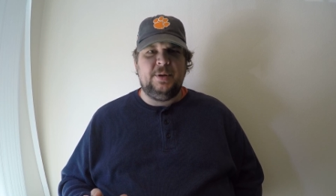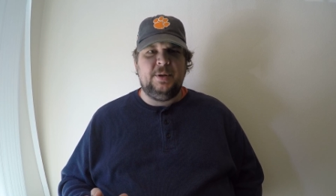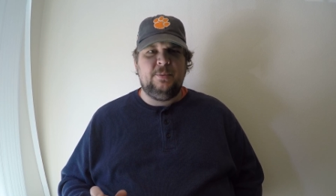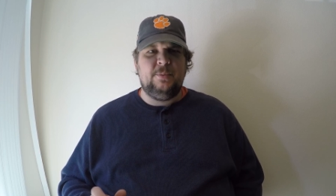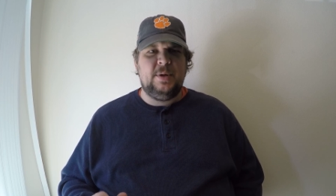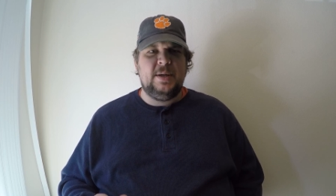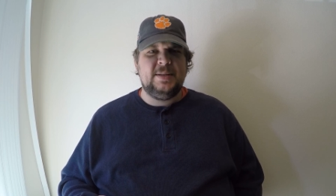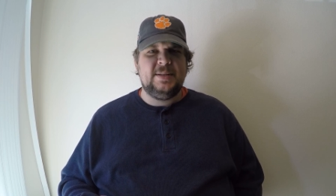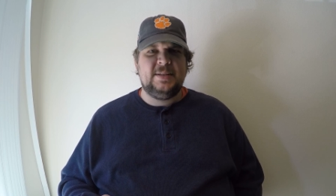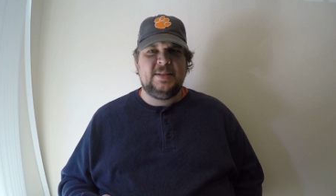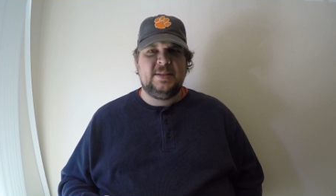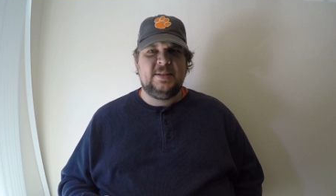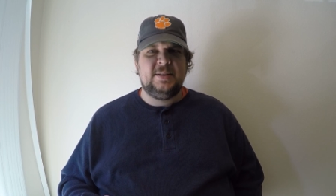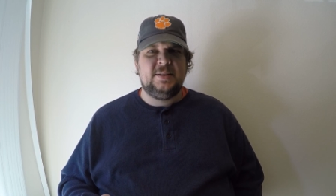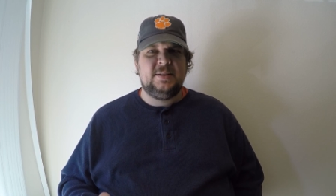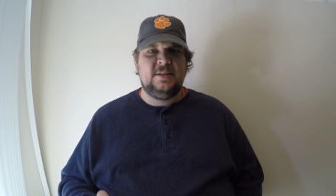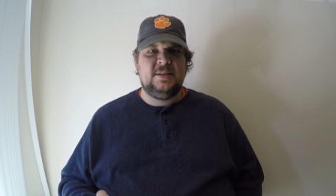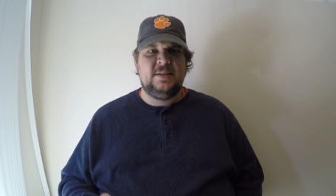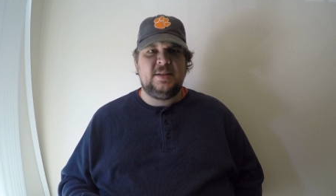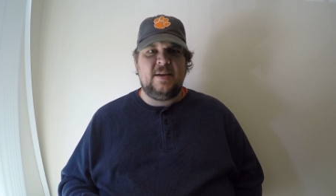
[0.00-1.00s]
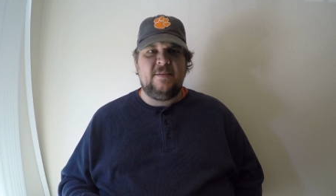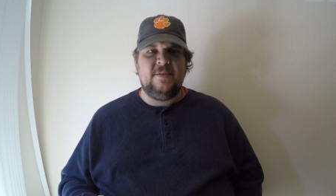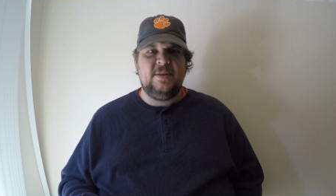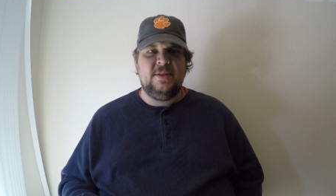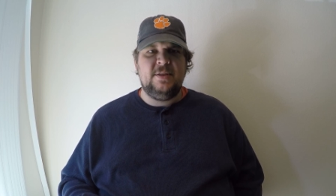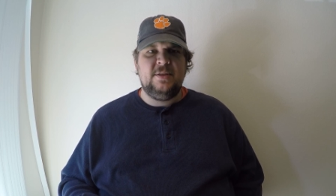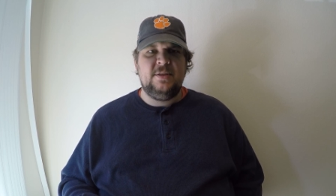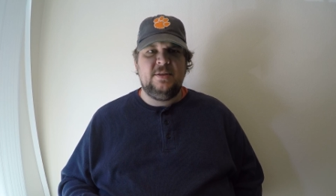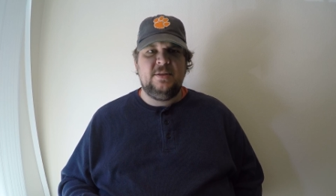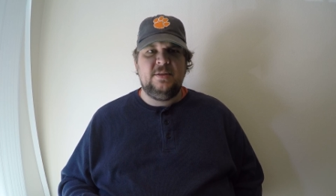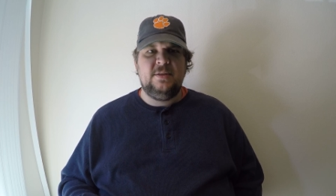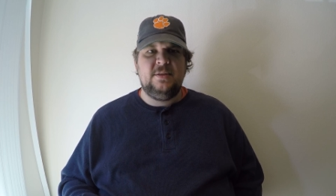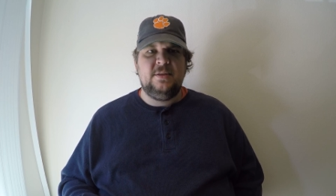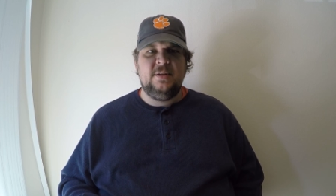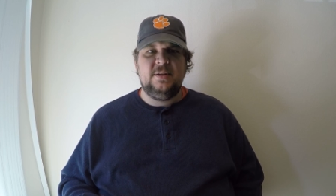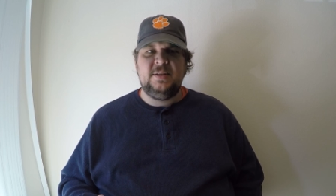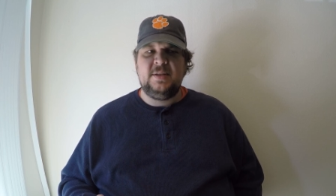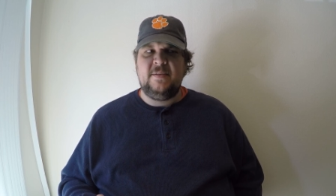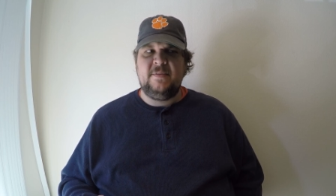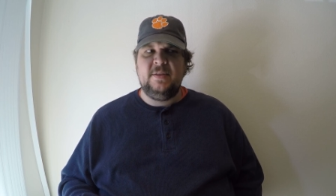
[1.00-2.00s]
It was 7
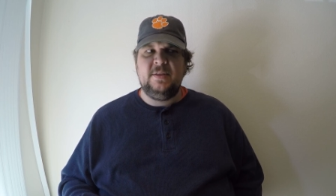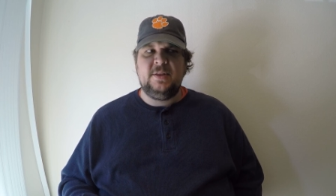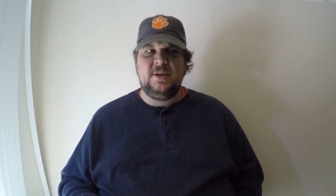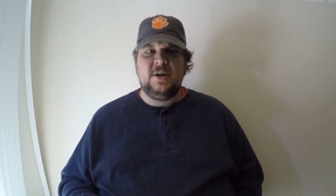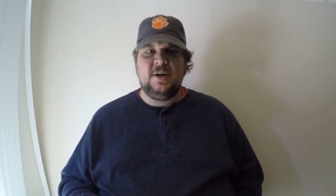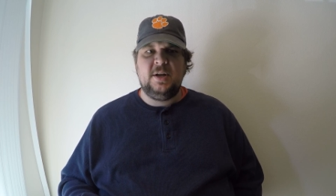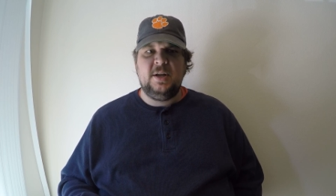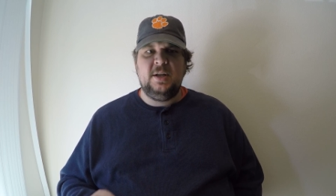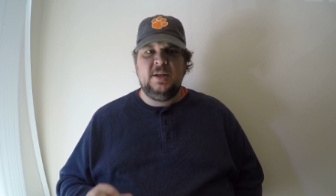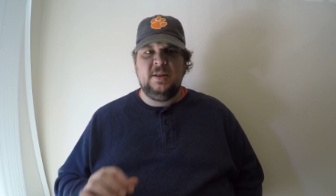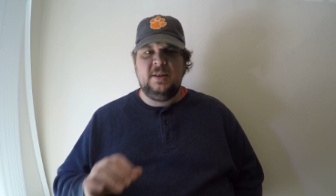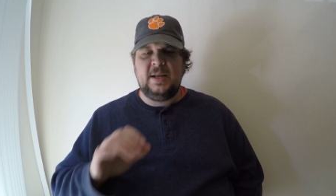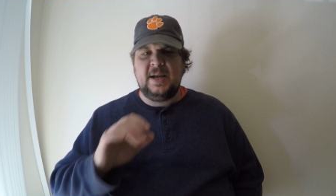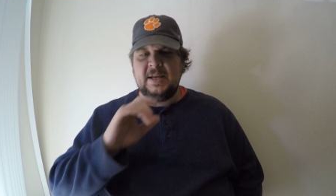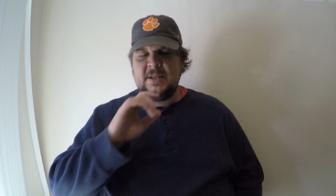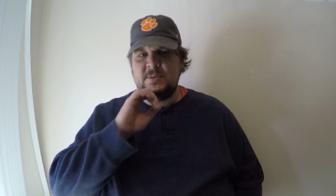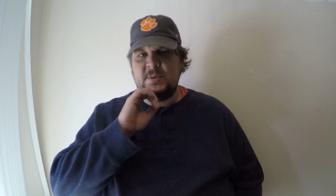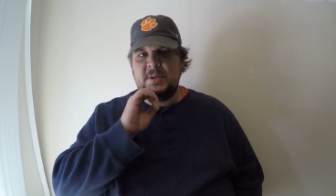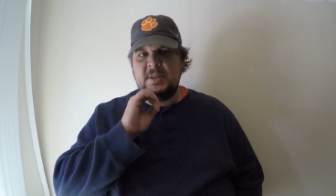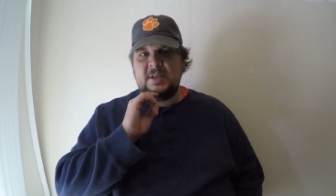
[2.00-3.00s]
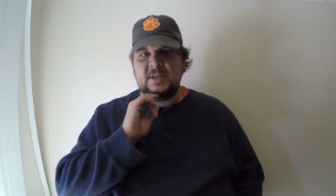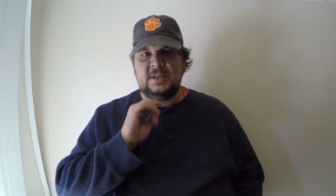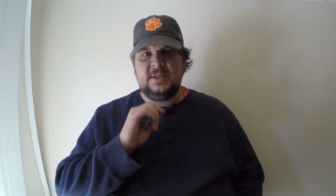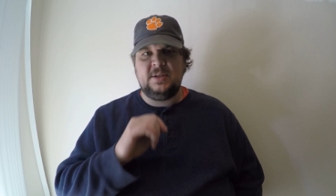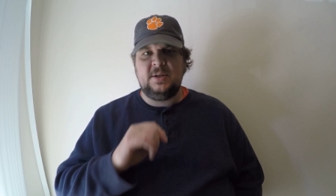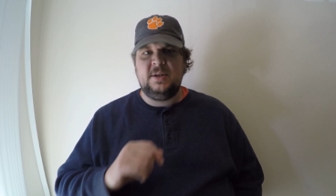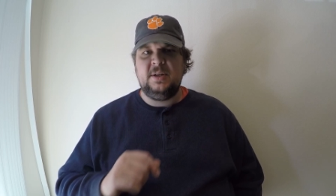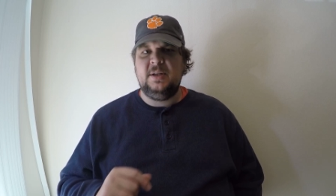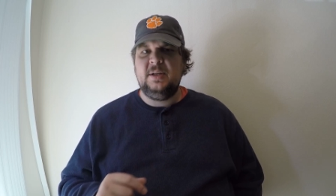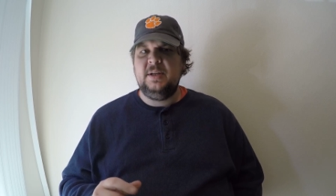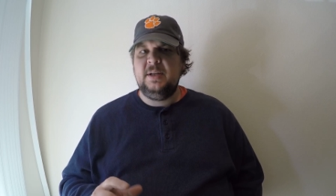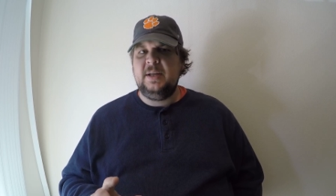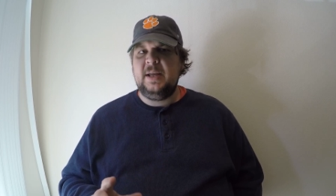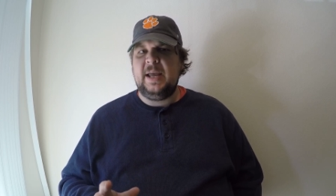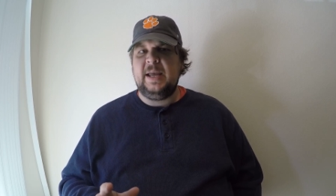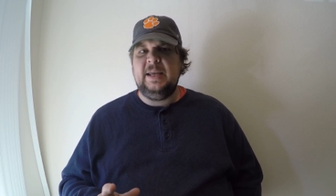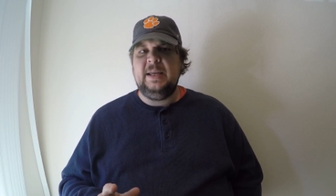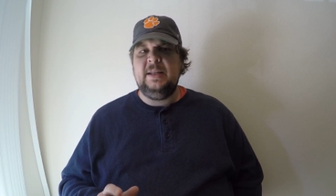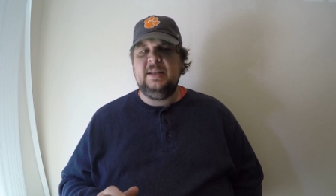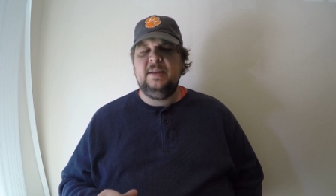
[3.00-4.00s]
to 7:30, and last week they started at
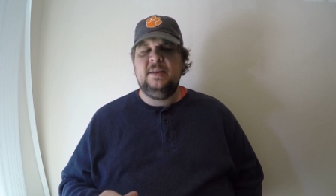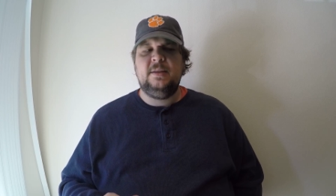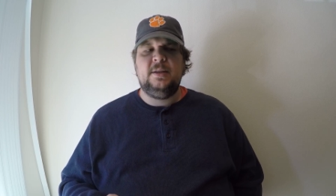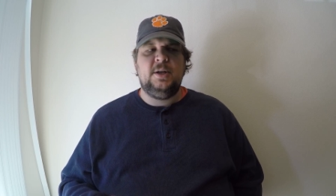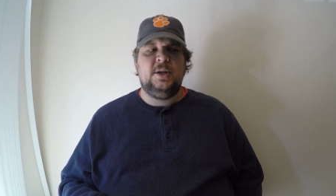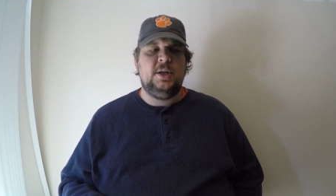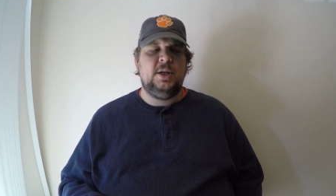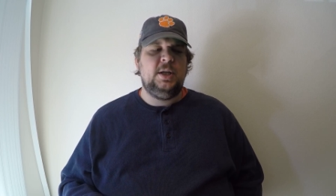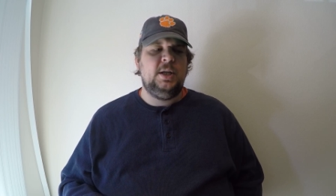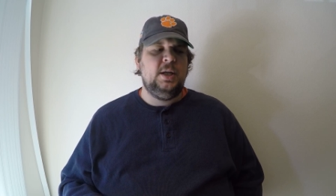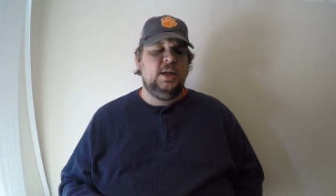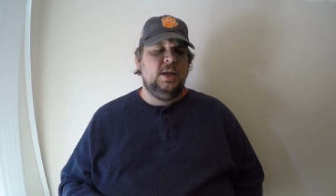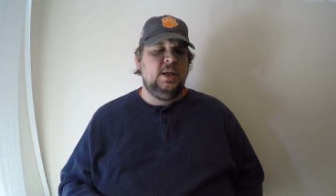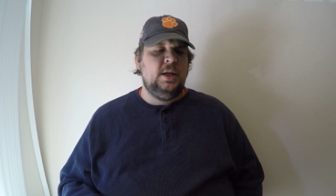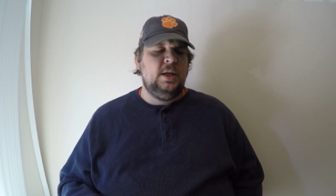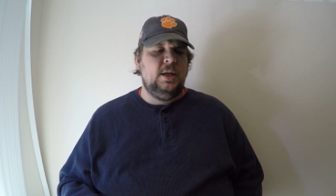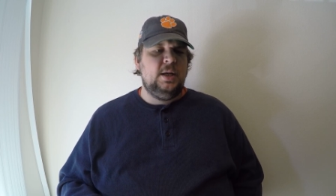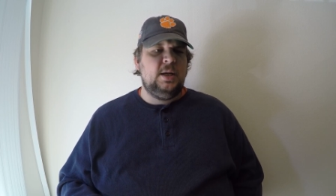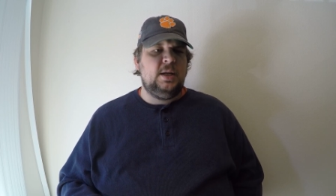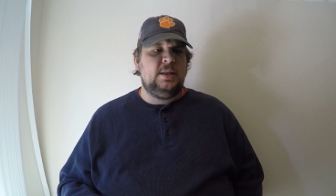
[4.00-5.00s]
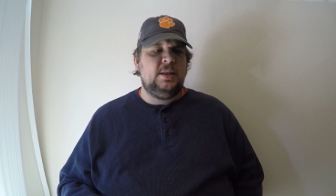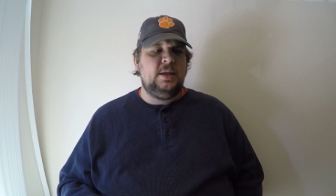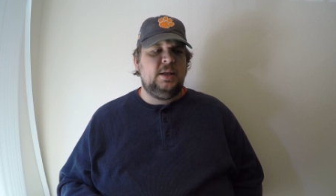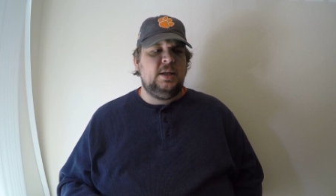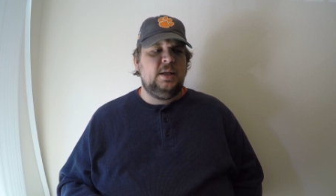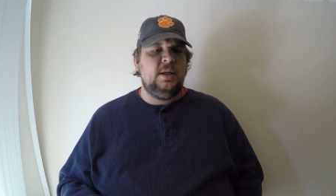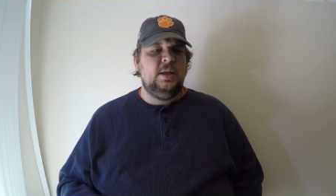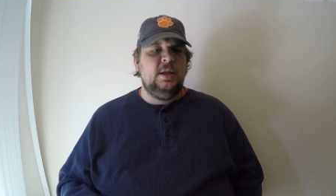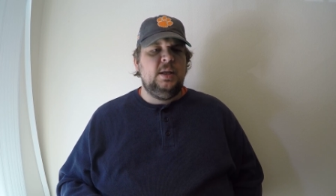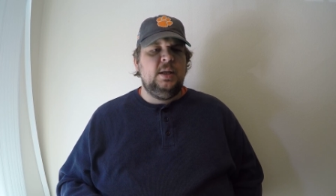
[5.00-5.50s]
8:30, I think.